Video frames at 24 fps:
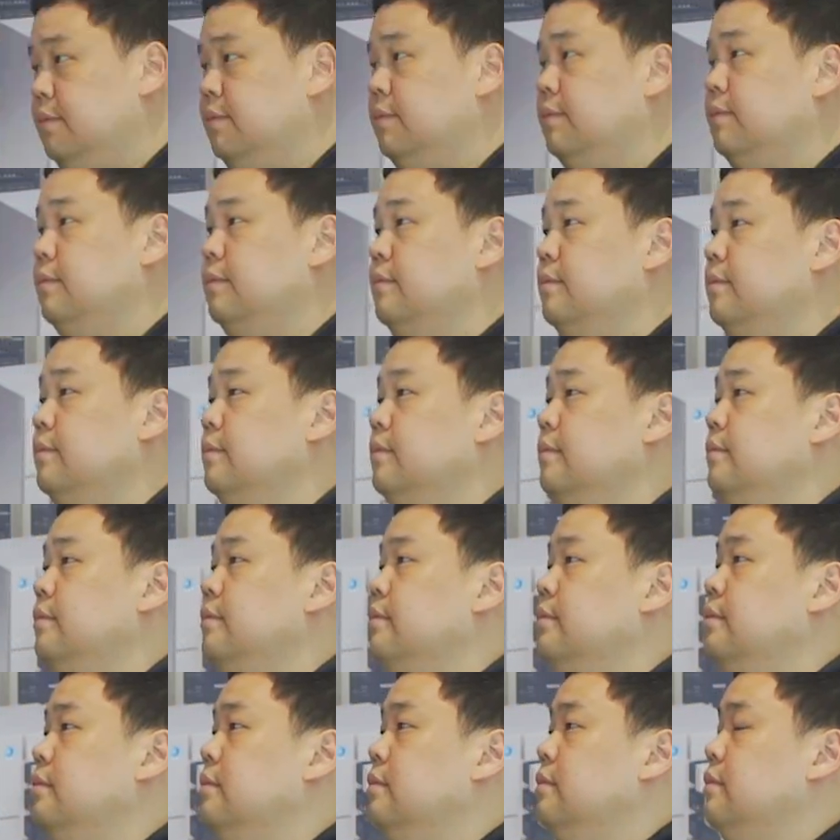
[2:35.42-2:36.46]

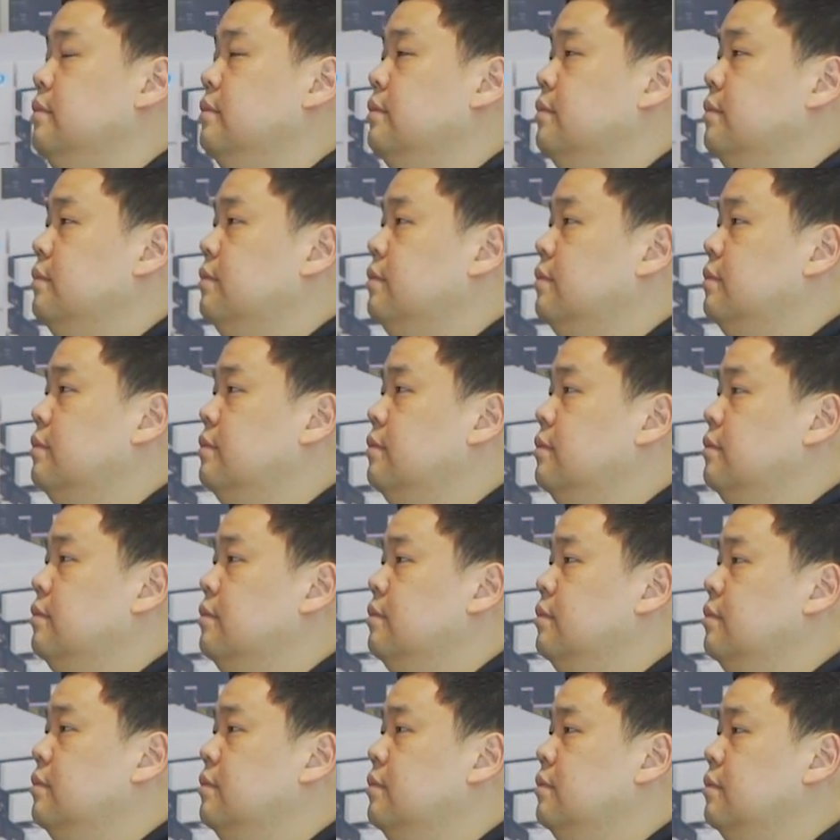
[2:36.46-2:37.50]

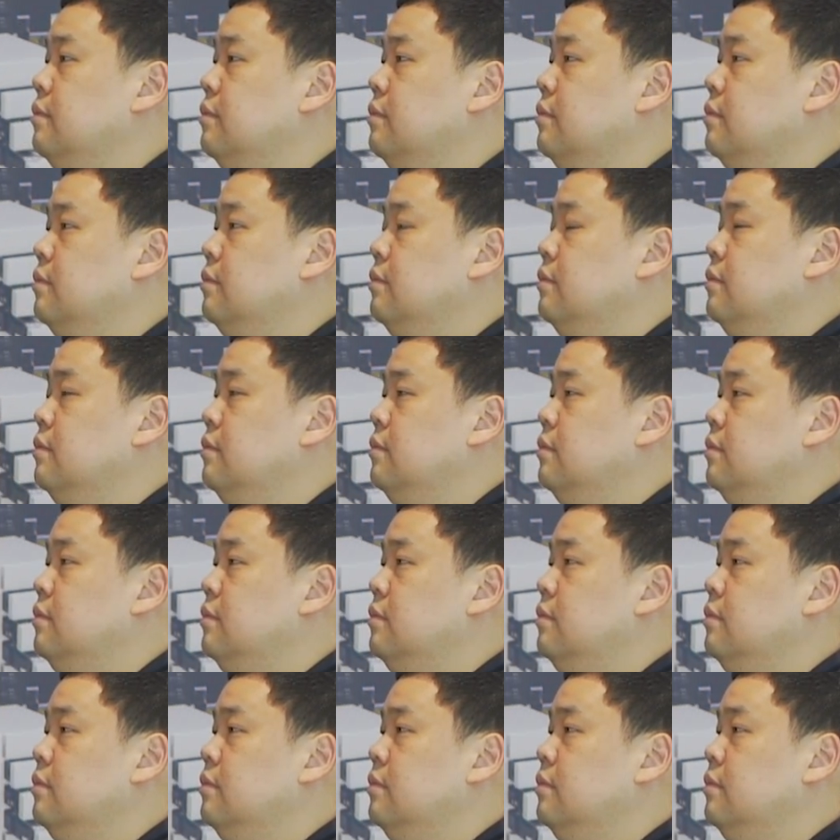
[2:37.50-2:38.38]
The person shown says nothing.